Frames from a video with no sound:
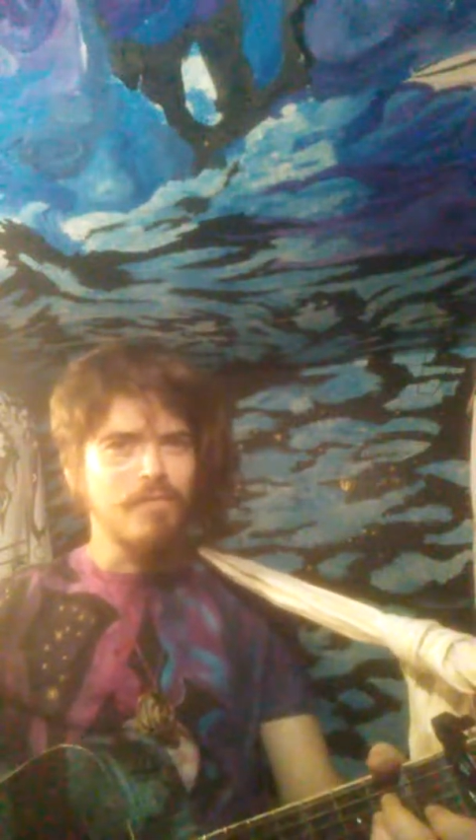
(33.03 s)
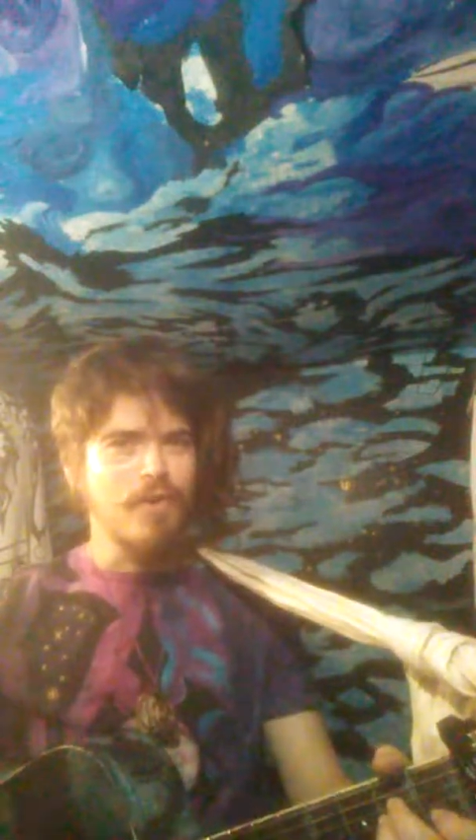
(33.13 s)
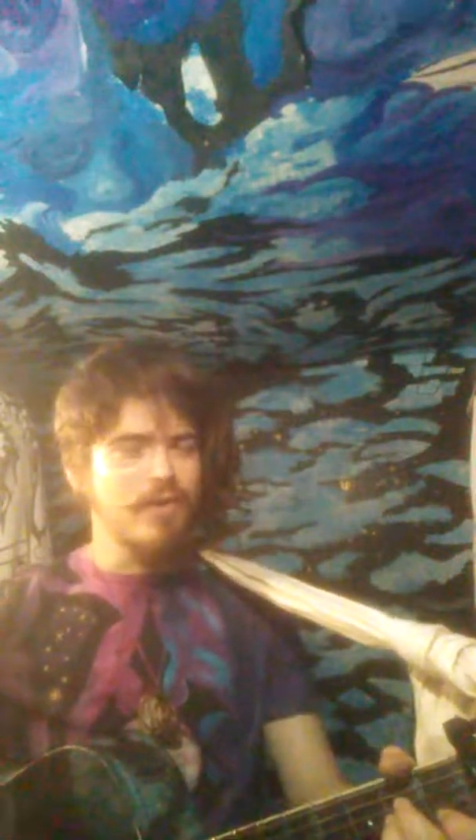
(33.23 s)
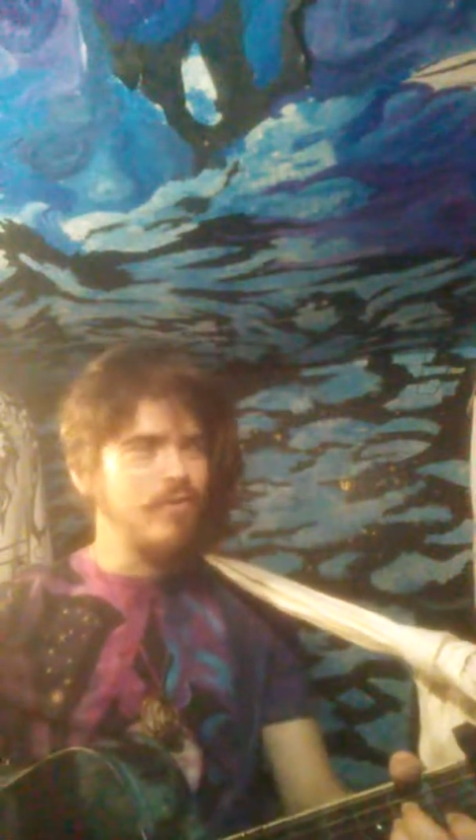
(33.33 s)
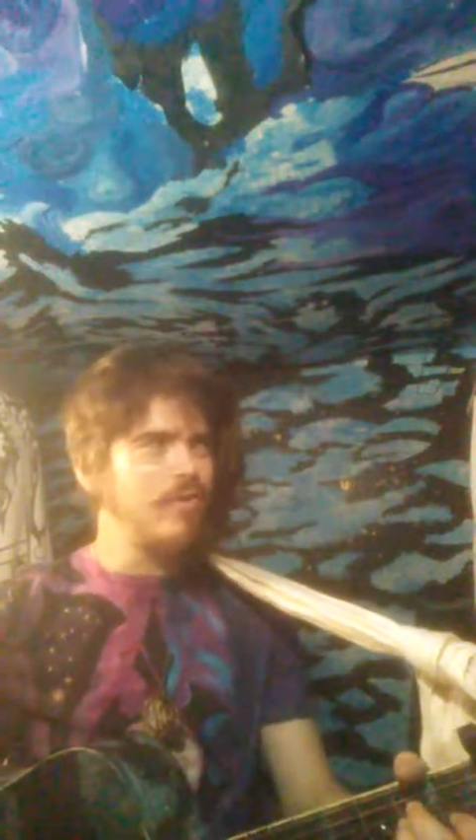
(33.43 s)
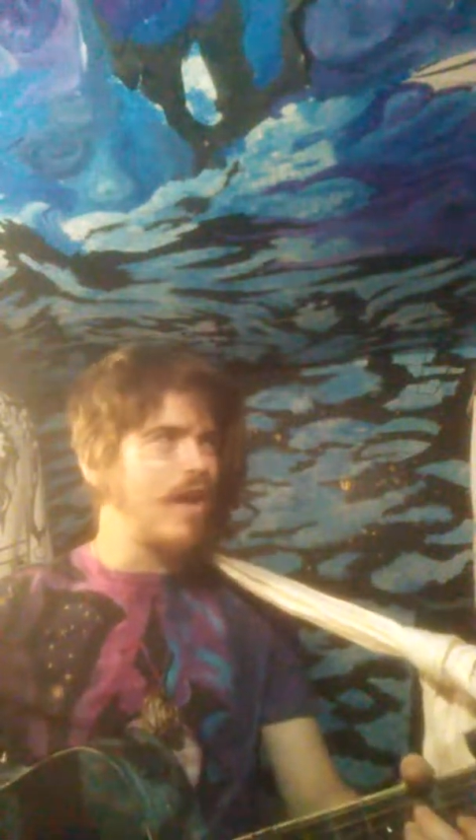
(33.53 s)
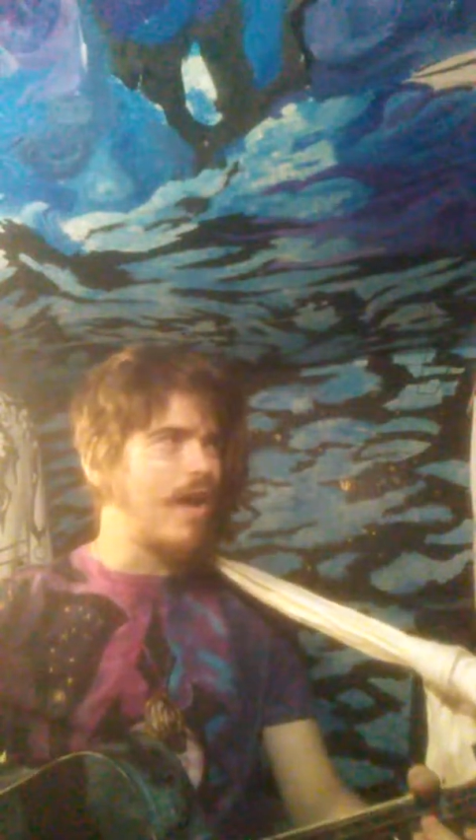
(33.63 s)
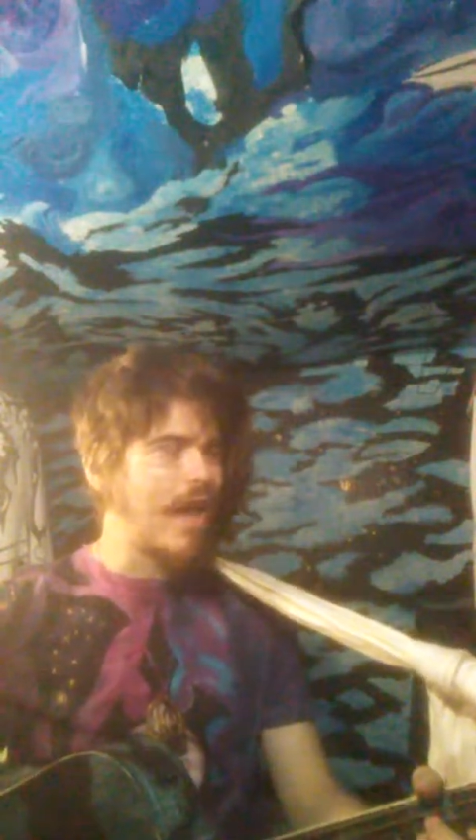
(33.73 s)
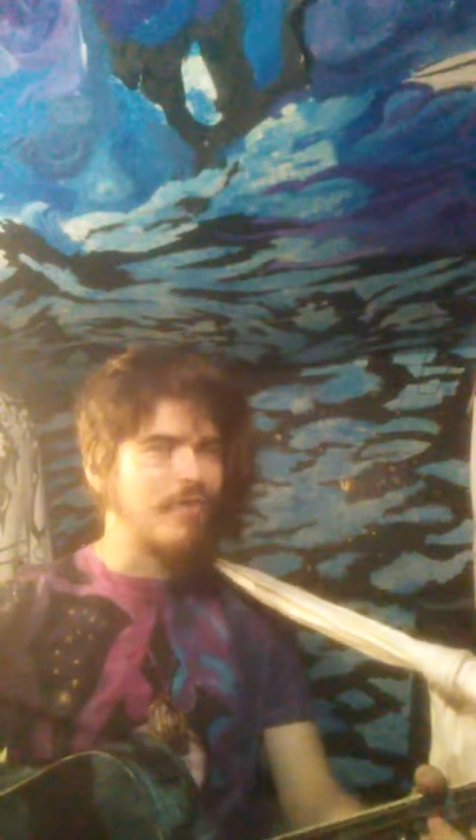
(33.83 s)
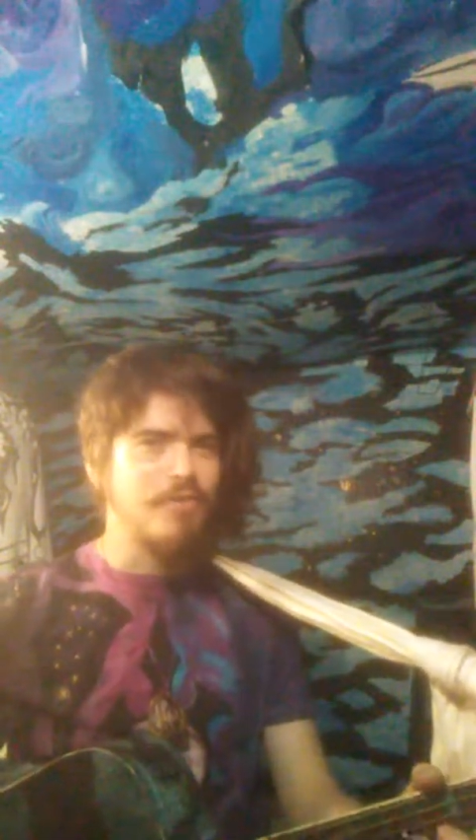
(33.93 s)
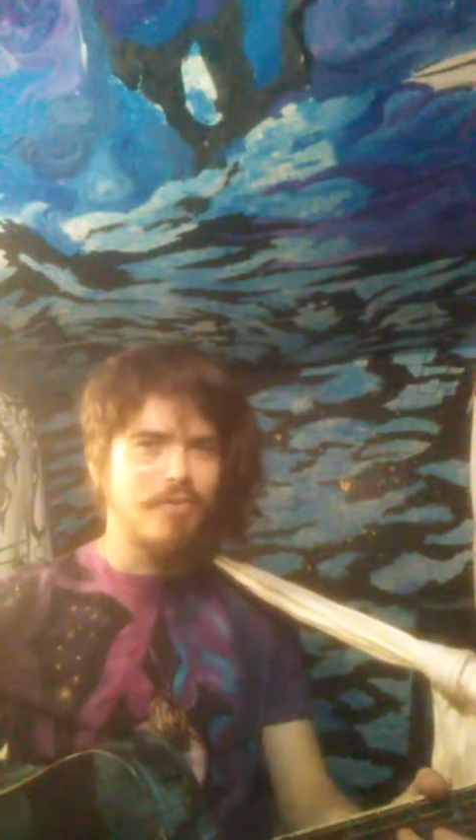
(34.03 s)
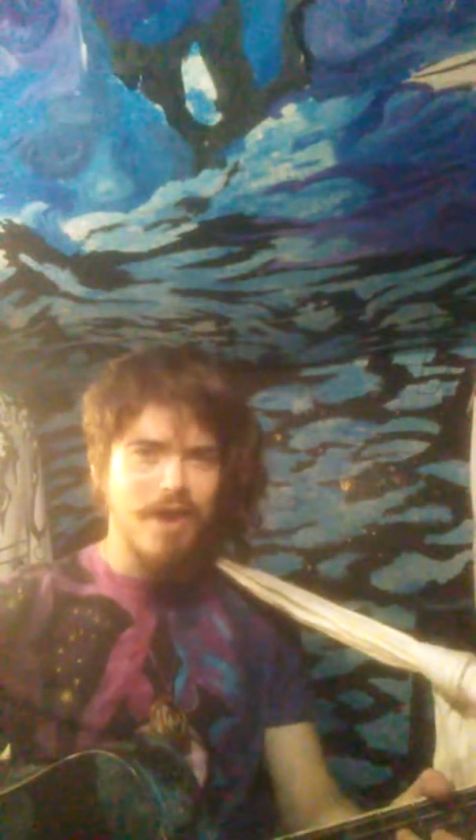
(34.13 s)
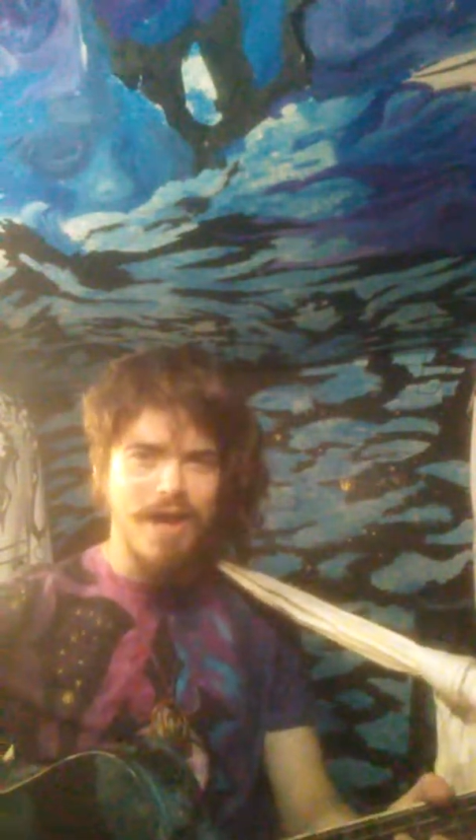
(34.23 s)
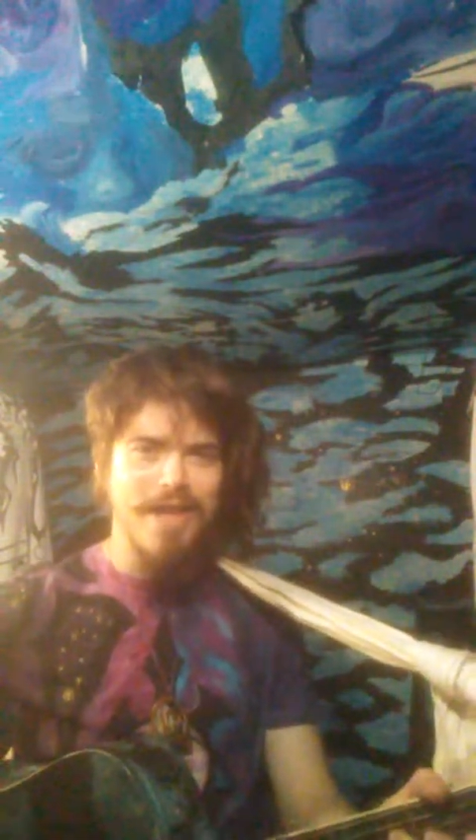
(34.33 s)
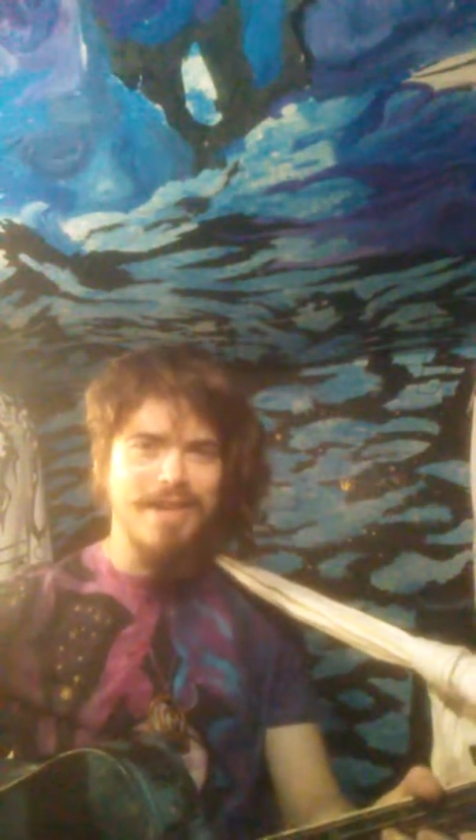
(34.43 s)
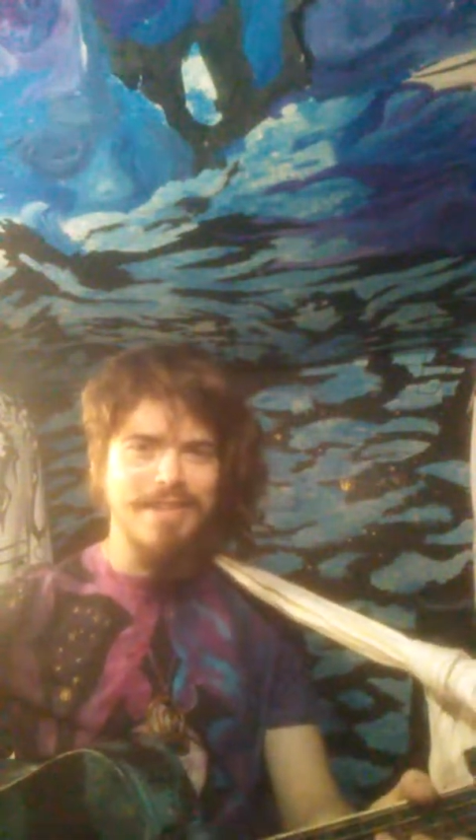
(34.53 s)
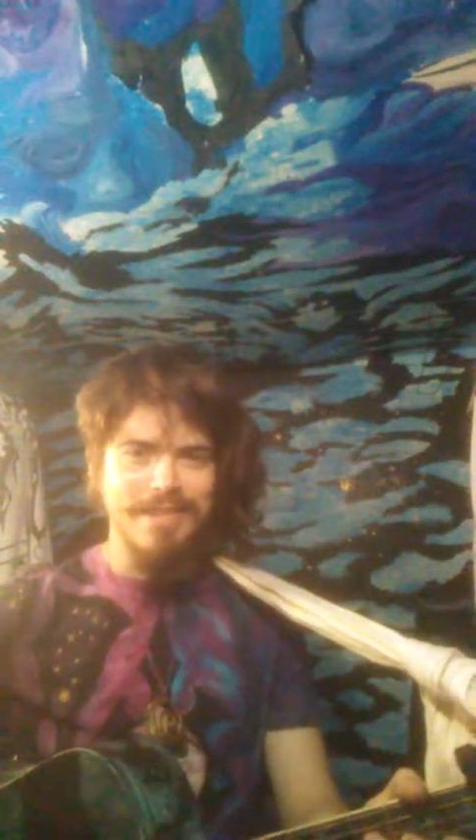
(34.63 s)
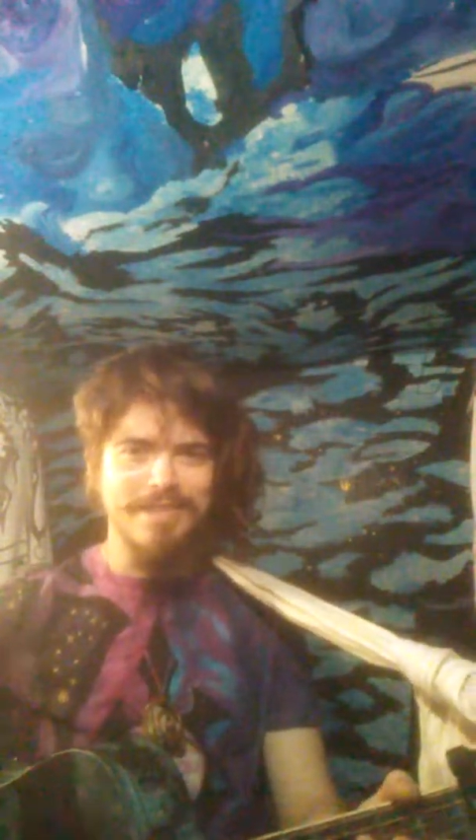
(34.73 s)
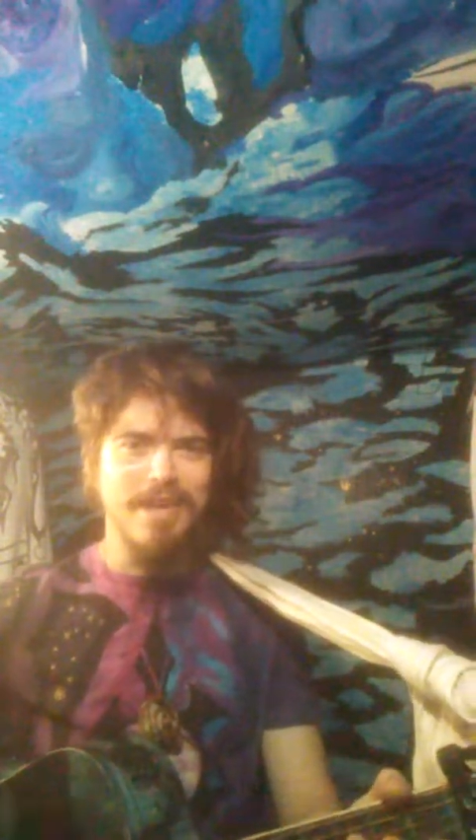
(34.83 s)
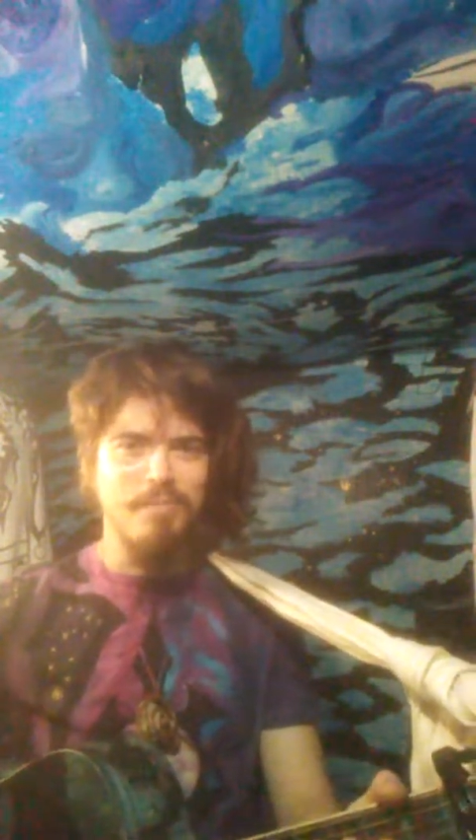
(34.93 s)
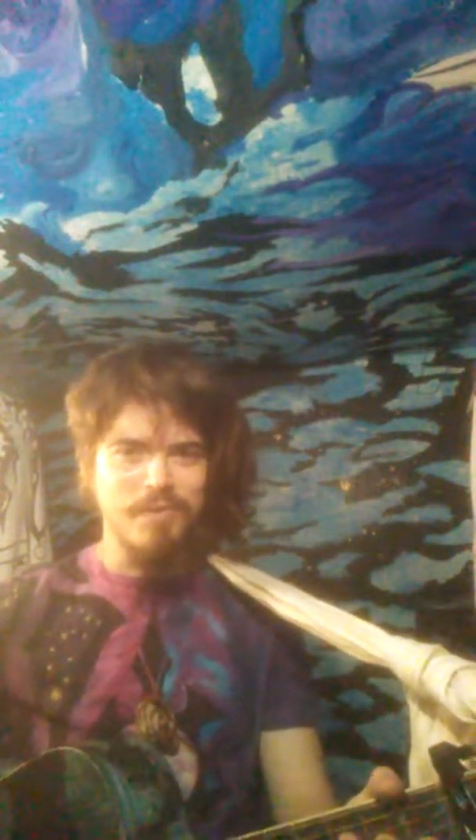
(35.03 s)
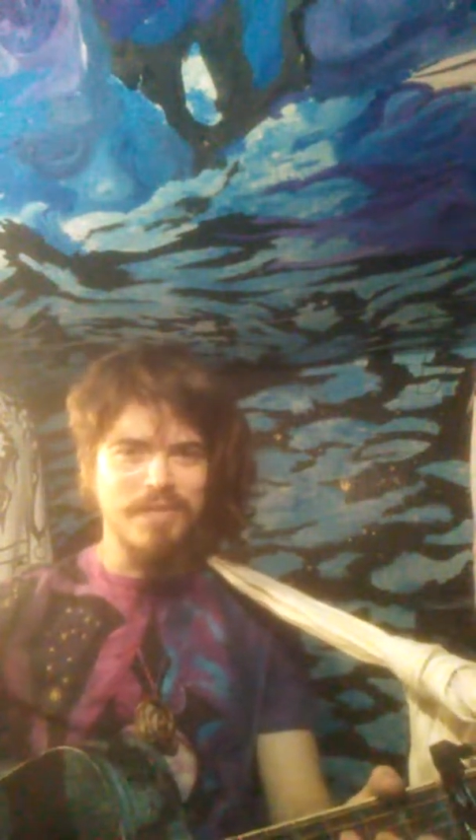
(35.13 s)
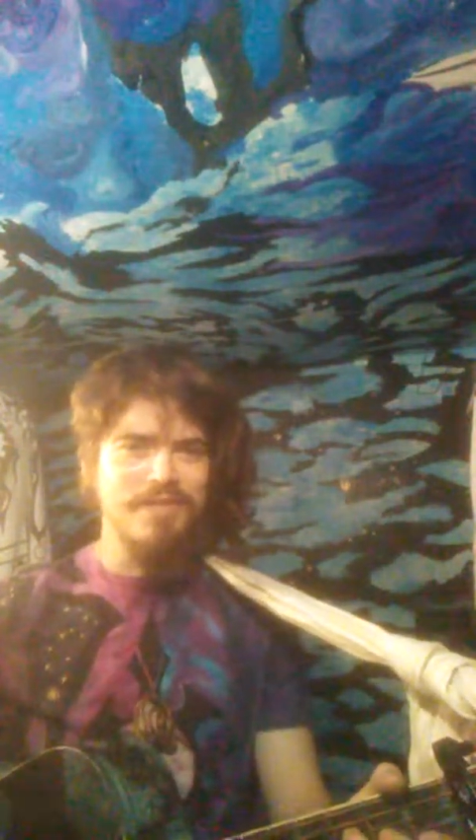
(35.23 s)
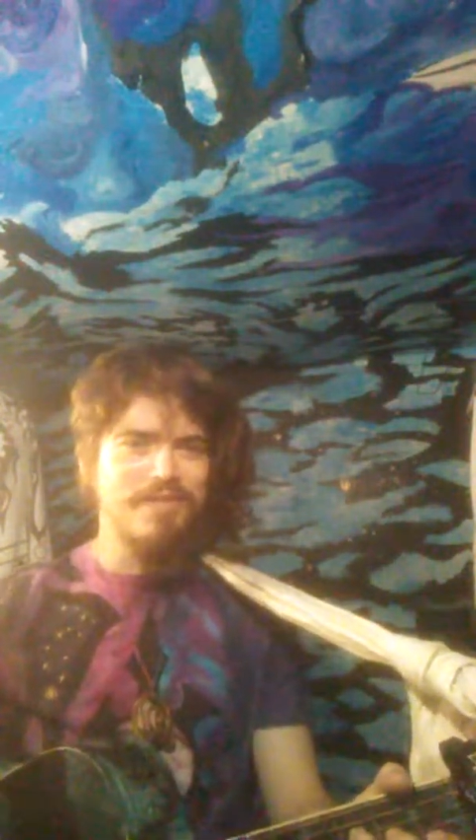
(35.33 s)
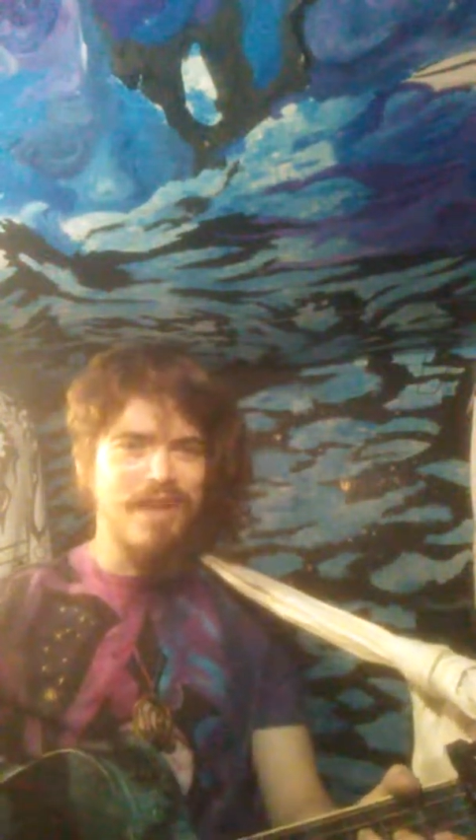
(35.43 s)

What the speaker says: for he knew not how to ride this hyper